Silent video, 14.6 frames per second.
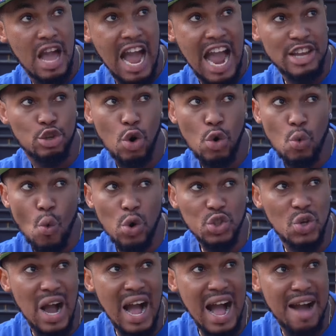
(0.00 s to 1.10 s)
I don't want
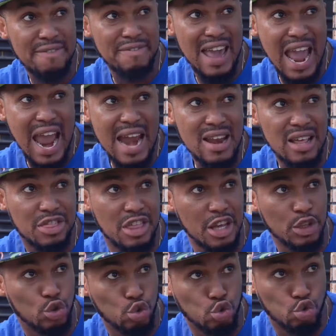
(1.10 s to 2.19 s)
to have
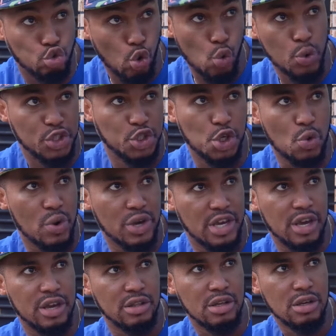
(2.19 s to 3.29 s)
anything to do with you
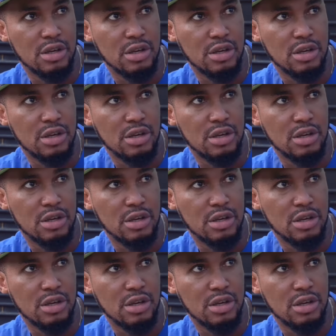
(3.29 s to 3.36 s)
again.